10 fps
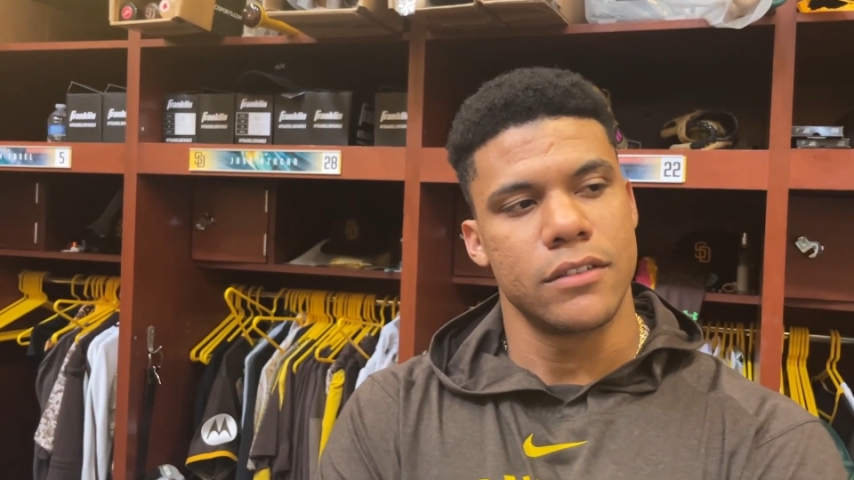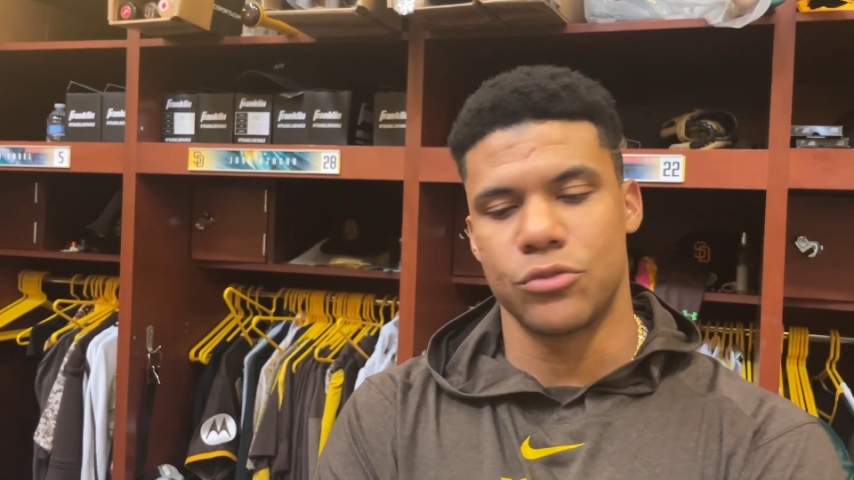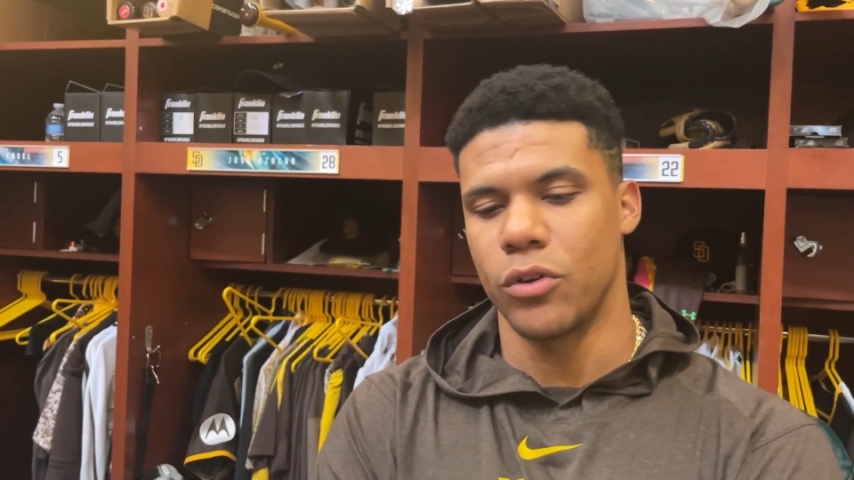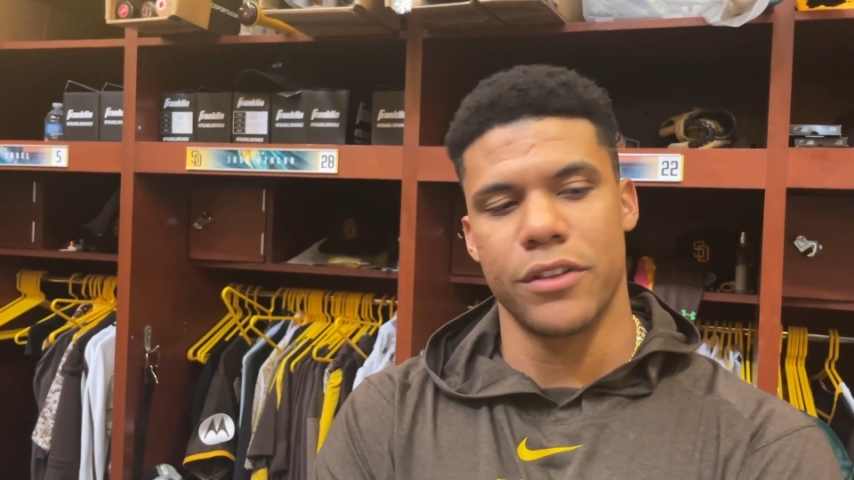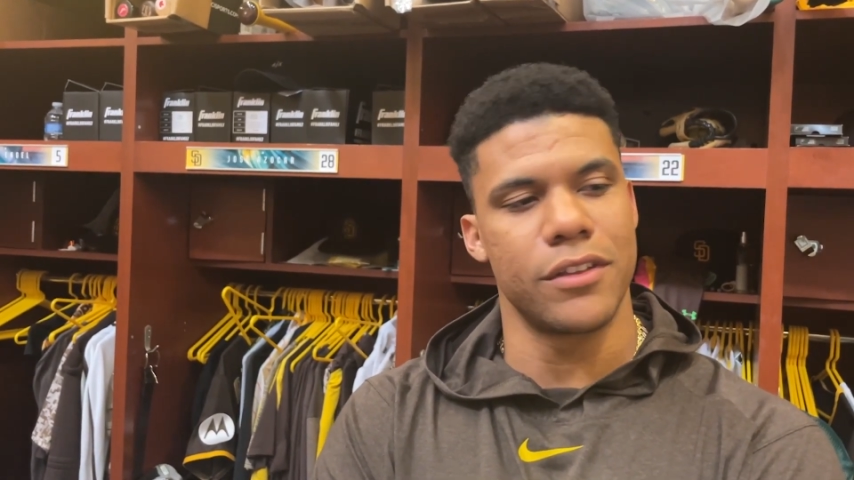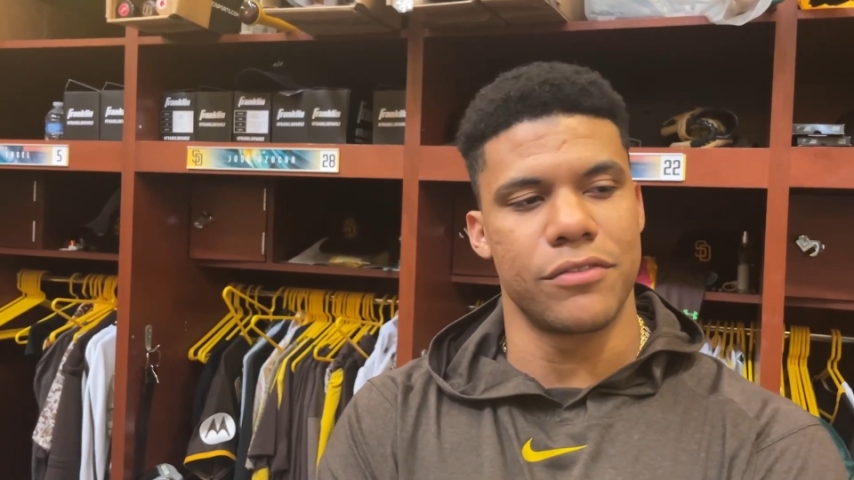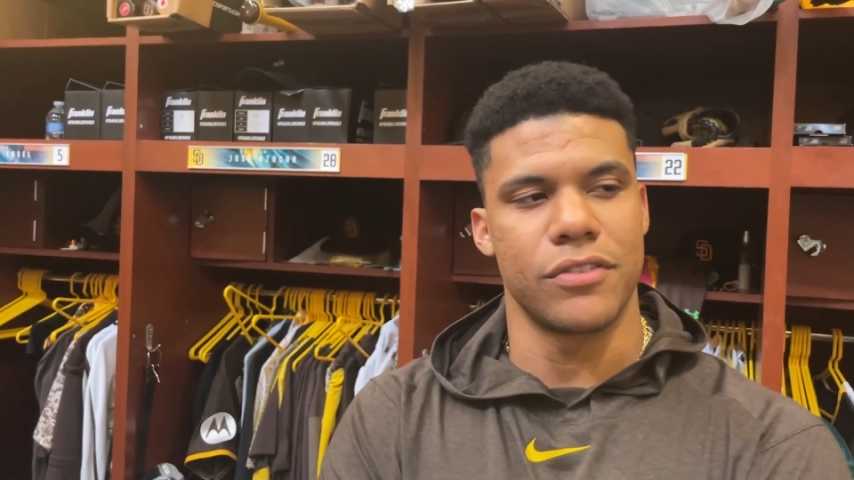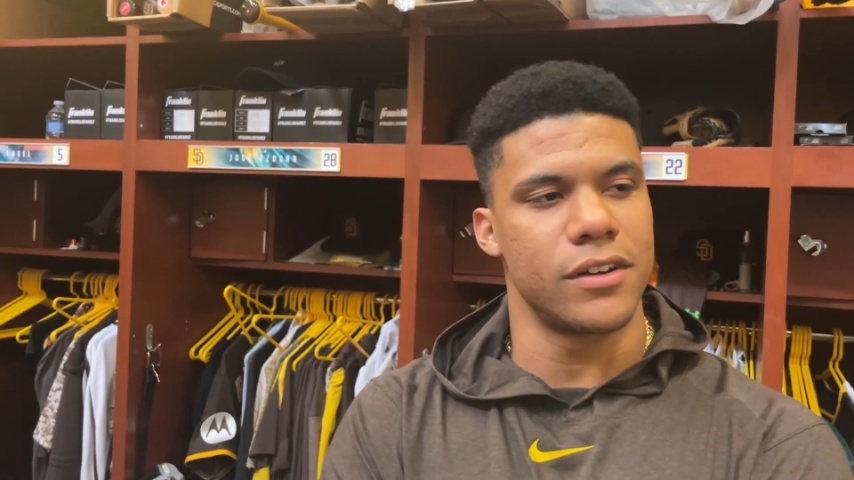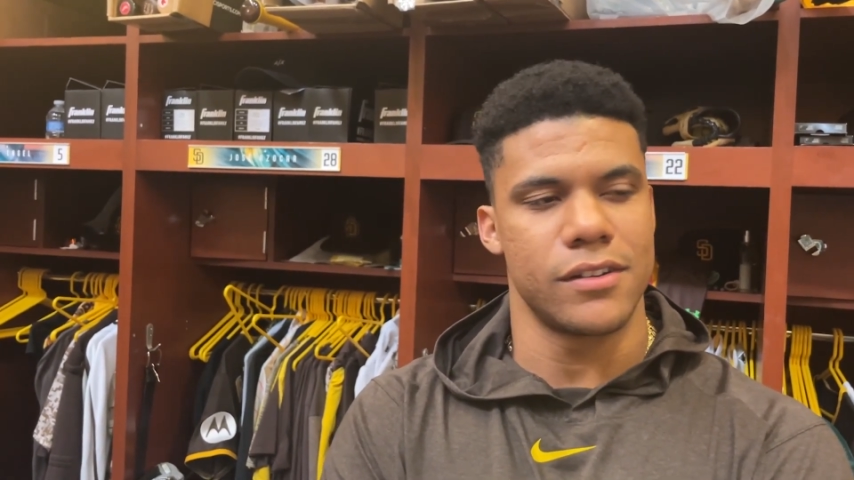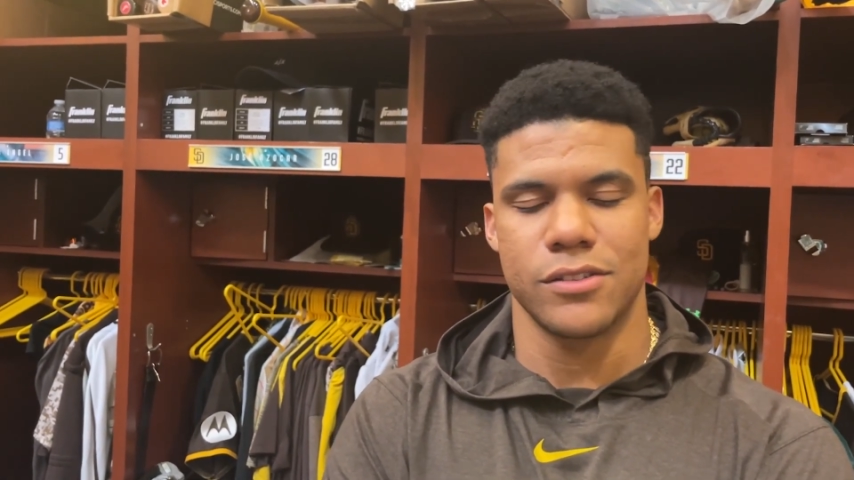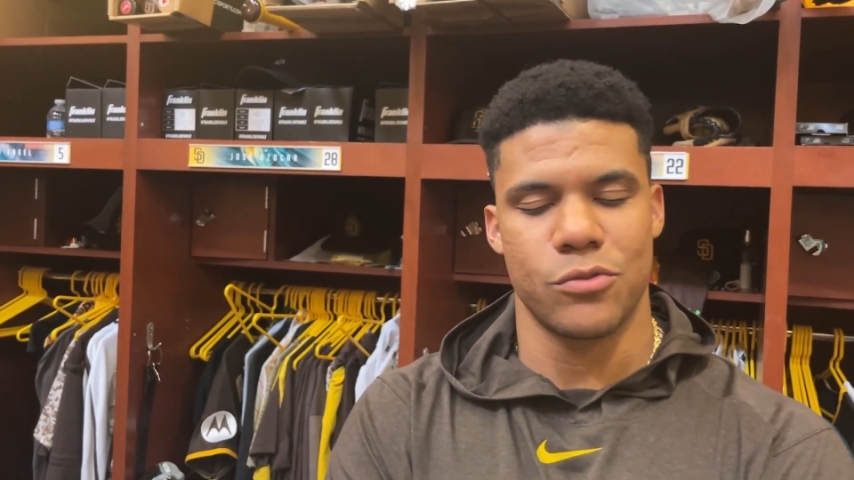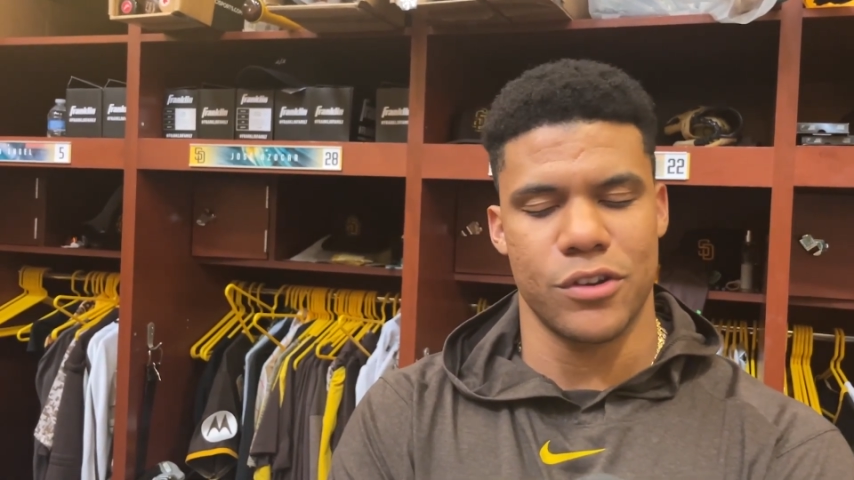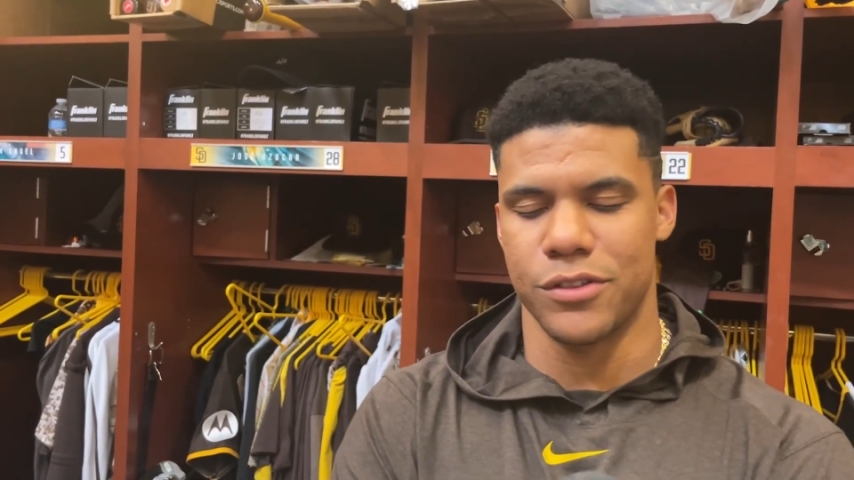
it's way different it's okay.